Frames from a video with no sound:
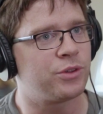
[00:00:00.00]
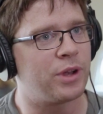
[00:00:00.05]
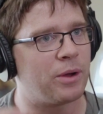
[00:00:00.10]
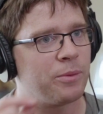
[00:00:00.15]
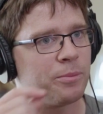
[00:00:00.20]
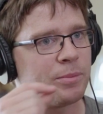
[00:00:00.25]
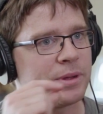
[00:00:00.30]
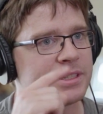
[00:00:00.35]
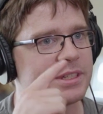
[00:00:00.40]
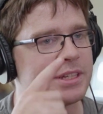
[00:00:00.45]
now,
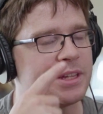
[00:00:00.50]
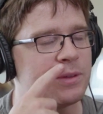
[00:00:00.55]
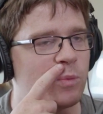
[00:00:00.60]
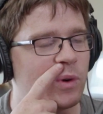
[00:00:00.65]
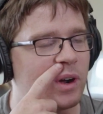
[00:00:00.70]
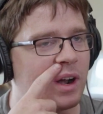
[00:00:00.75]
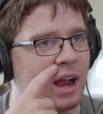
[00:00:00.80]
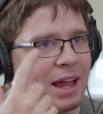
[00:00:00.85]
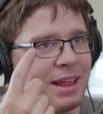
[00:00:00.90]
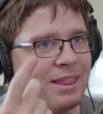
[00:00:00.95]
but see,
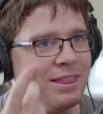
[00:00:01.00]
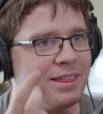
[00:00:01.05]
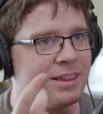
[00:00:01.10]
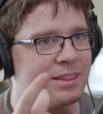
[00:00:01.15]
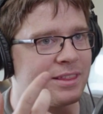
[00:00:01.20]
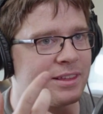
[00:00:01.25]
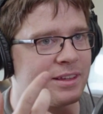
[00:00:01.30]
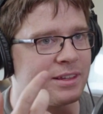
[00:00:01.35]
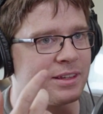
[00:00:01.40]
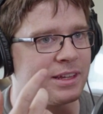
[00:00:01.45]
where I
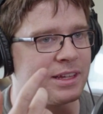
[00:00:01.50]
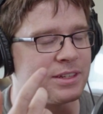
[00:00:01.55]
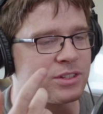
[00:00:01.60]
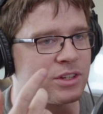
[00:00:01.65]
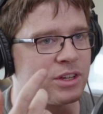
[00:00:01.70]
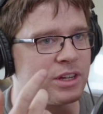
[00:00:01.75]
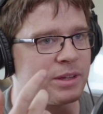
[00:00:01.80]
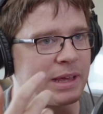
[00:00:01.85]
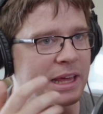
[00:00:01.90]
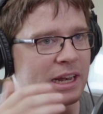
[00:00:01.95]
think that it's
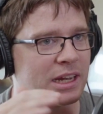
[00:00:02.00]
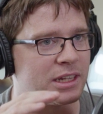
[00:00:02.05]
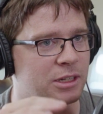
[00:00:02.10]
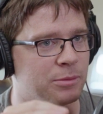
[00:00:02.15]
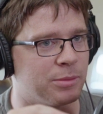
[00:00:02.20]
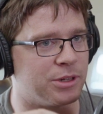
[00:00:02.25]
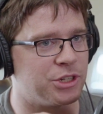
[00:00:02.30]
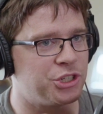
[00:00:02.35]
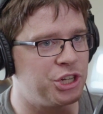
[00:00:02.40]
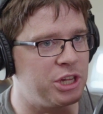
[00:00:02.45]
going to get a little
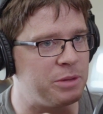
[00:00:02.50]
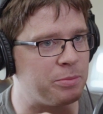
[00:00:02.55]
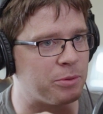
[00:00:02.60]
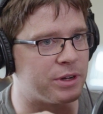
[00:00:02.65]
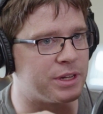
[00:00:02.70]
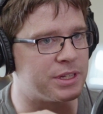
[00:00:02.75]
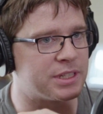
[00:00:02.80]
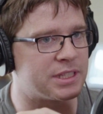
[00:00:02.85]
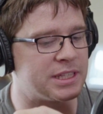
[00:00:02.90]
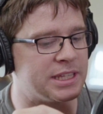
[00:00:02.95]
bit cheaper
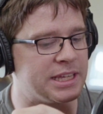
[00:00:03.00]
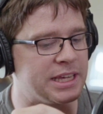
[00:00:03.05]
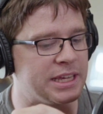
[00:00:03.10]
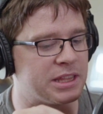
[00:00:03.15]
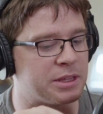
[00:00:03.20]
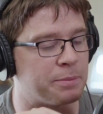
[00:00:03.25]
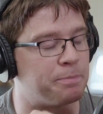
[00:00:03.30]
is the